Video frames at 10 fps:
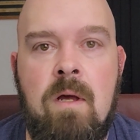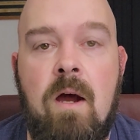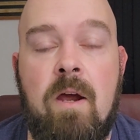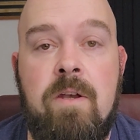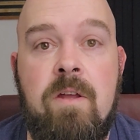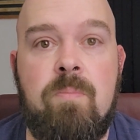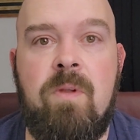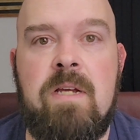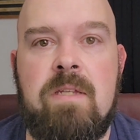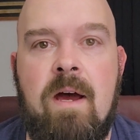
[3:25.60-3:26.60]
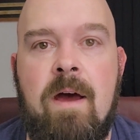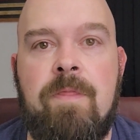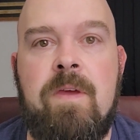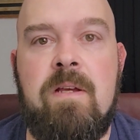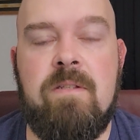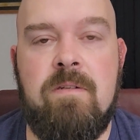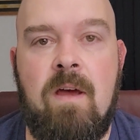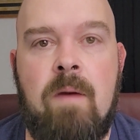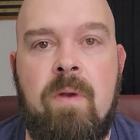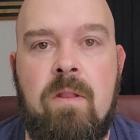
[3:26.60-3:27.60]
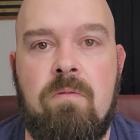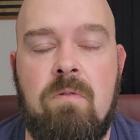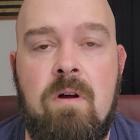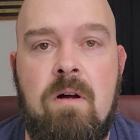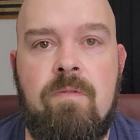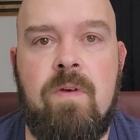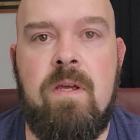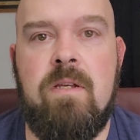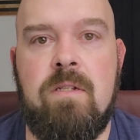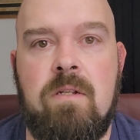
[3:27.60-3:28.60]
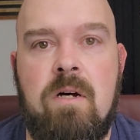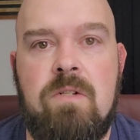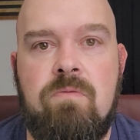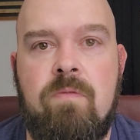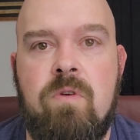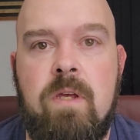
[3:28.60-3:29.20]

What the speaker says: All right, another place that I think is a diamond in the rough is Lost River